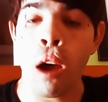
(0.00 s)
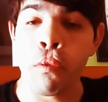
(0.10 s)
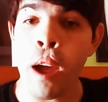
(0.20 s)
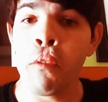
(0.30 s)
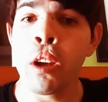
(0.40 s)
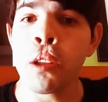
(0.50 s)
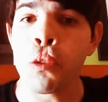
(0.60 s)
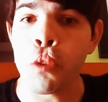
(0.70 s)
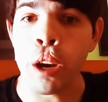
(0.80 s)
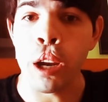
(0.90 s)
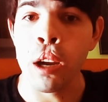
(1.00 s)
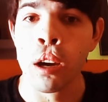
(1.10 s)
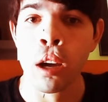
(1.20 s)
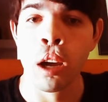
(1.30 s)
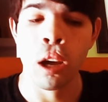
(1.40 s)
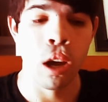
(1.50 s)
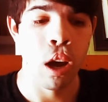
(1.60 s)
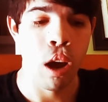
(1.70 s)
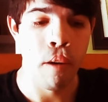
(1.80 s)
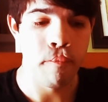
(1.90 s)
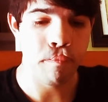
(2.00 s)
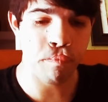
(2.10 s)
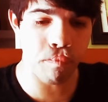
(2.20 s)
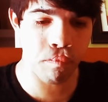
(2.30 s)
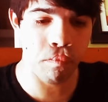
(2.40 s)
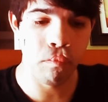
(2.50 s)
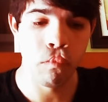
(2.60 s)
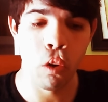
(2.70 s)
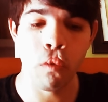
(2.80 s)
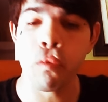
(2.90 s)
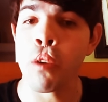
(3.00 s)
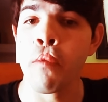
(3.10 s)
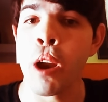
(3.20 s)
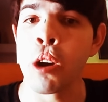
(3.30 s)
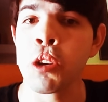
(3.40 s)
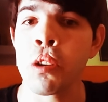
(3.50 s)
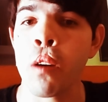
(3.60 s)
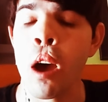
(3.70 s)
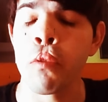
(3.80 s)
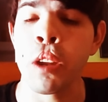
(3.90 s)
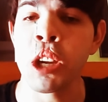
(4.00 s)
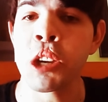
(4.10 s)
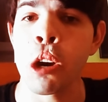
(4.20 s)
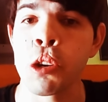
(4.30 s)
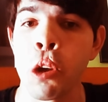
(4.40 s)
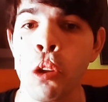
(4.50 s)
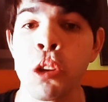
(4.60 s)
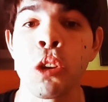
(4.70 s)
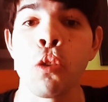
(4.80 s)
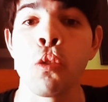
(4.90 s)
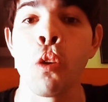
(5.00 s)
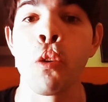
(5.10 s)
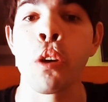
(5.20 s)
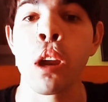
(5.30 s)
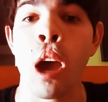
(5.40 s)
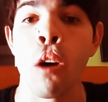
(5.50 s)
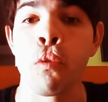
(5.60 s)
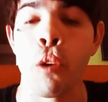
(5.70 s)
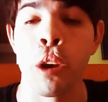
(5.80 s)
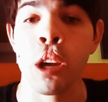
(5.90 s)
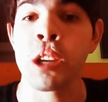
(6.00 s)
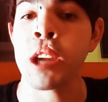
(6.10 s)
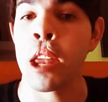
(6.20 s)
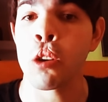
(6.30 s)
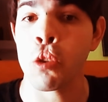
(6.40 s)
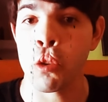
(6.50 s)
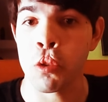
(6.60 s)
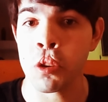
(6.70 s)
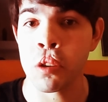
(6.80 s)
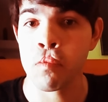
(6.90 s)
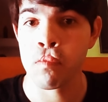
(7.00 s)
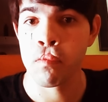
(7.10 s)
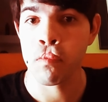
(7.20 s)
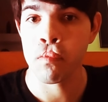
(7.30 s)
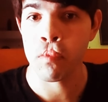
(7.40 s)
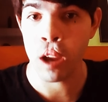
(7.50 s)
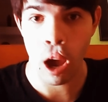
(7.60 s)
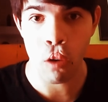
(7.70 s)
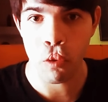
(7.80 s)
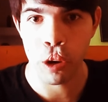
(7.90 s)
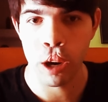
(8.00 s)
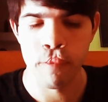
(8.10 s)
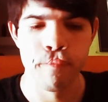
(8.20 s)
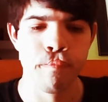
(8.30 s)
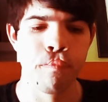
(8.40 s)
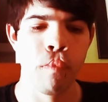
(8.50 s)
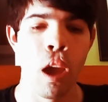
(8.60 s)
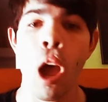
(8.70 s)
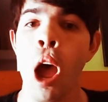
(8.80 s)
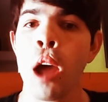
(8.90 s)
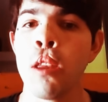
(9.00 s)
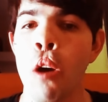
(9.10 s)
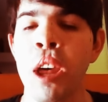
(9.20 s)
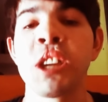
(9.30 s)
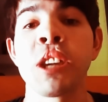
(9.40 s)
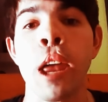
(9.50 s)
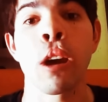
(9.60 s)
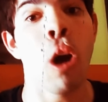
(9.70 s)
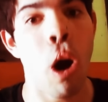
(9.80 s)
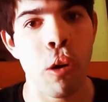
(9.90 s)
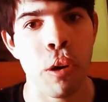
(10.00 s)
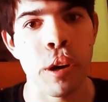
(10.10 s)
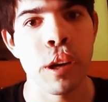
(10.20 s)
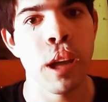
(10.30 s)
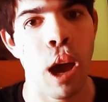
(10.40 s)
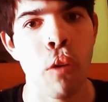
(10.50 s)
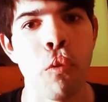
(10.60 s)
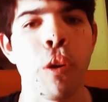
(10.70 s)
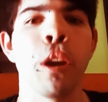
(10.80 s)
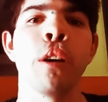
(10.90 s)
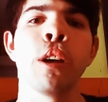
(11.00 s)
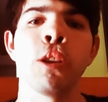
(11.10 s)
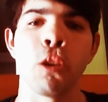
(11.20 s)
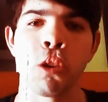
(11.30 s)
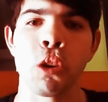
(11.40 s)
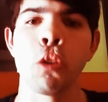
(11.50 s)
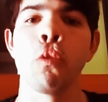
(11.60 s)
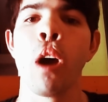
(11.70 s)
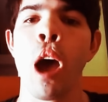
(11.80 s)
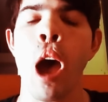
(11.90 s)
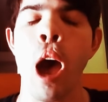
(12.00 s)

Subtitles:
A family of three moved from Phoenix, Arizona to Northern California, Santa Cruz, California, known as Santa Carla, California, due to